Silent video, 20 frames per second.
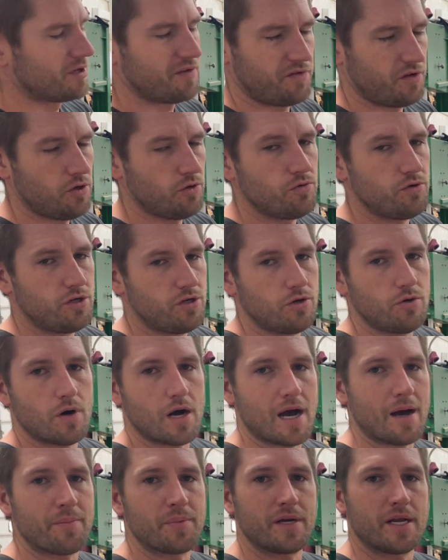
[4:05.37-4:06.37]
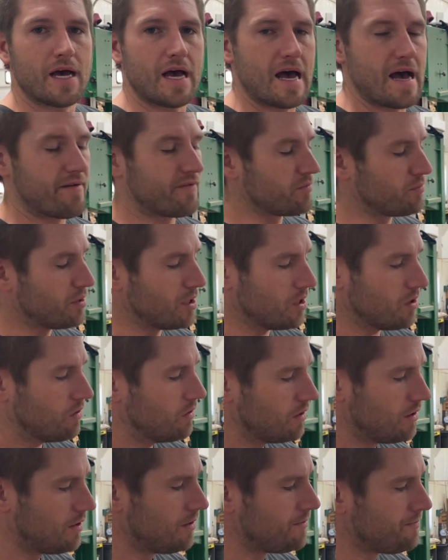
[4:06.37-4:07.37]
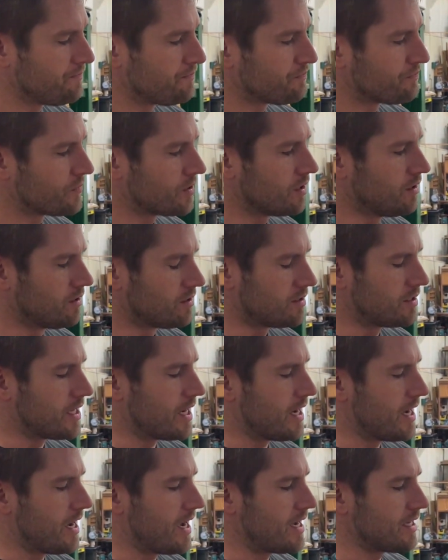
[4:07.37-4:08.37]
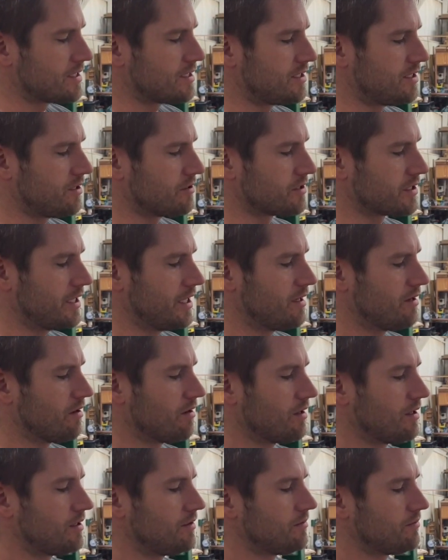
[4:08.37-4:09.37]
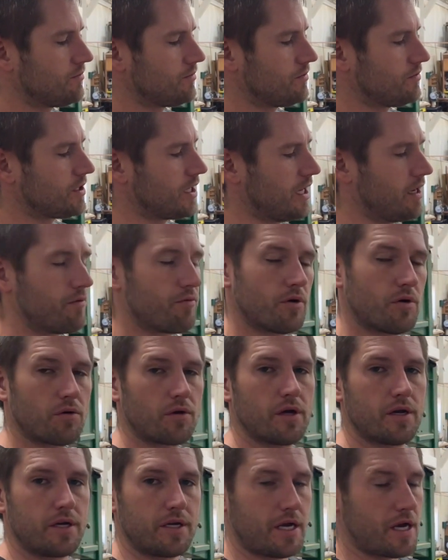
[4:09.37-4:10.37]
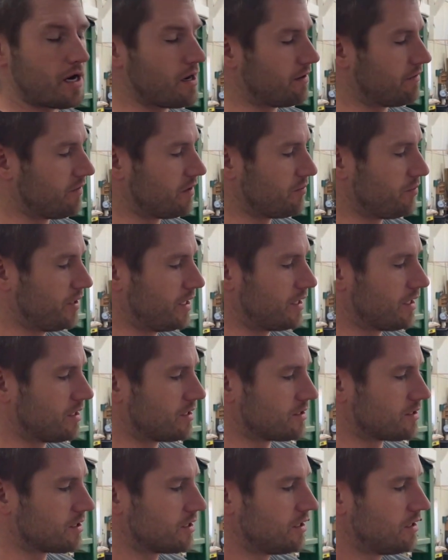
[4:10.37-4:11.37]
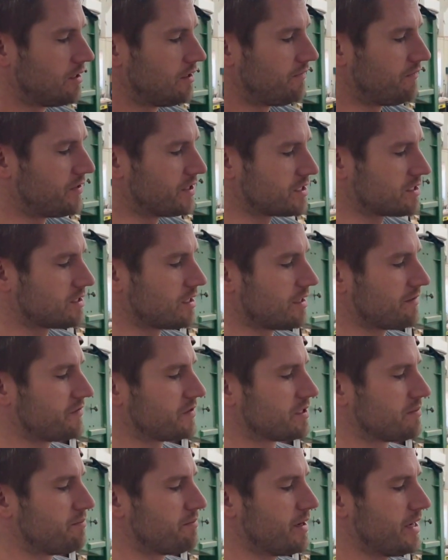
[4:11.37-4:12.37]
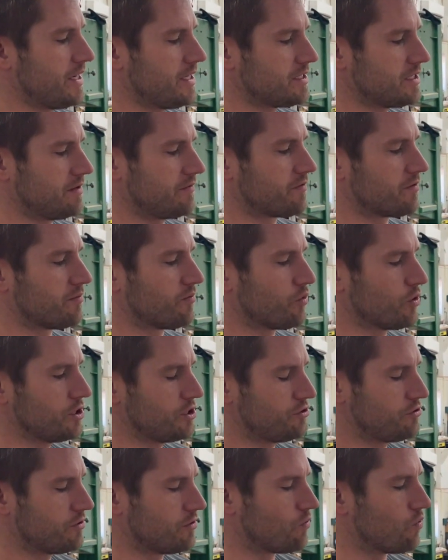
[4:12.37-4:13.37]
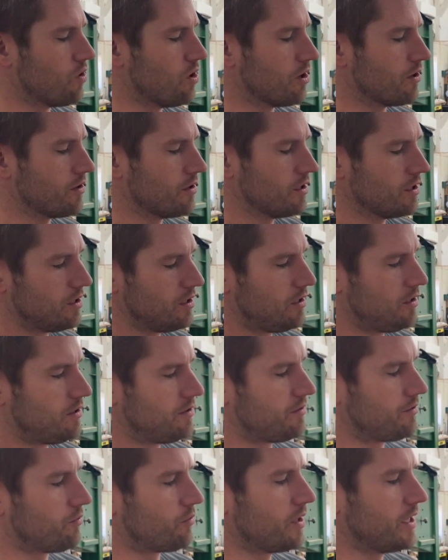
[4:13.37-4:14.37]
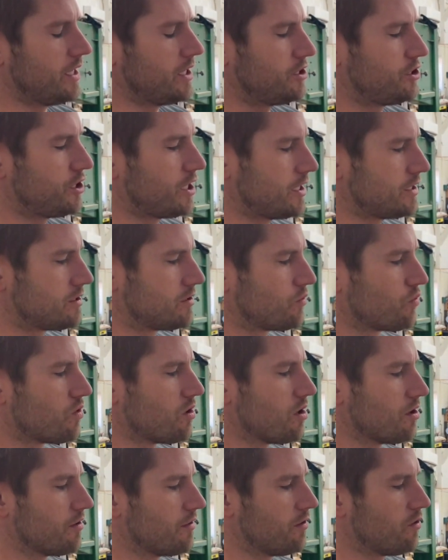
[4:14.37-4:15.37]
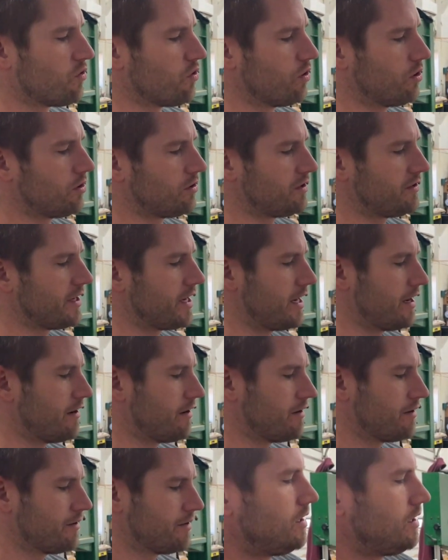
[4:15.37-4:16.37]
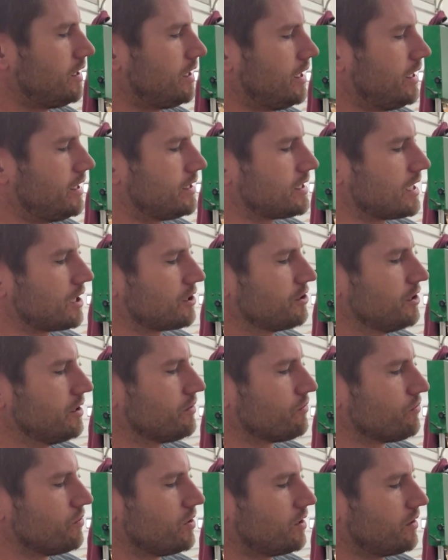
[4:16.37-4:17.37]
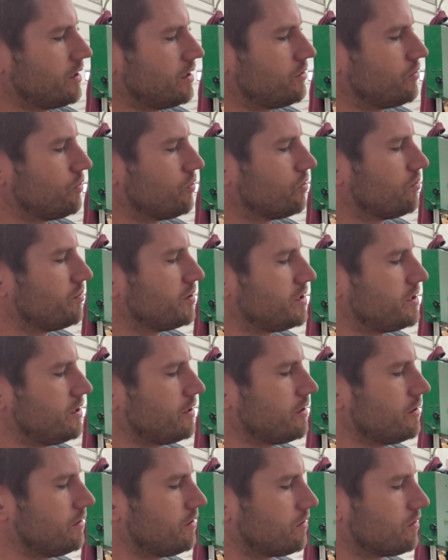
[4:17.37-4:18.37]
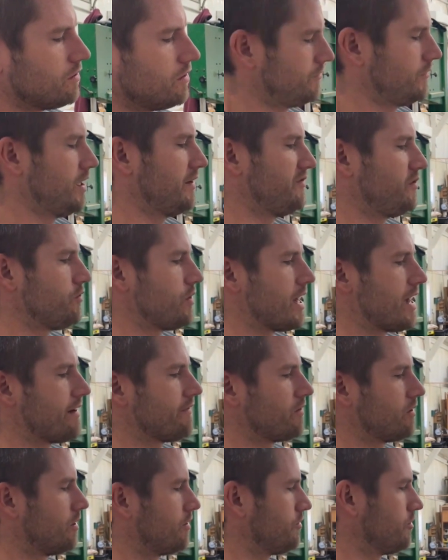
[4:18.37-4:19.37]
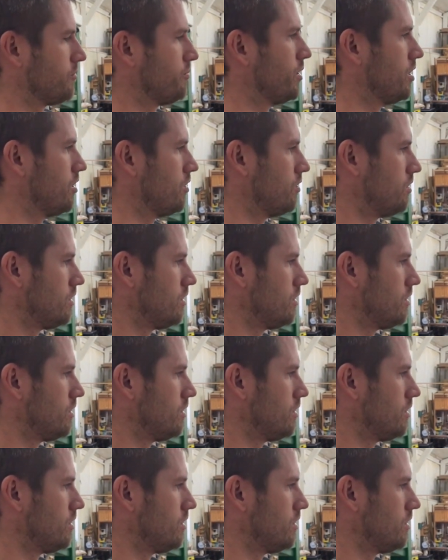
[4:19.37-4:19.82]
If you do happen to have a bow that has sealskin on it, take real good care of it because this stuff is amazing for moisture and water, the way it sheds the water, the oil, and the hair. And it's actually a really cool material if you have it on your bow.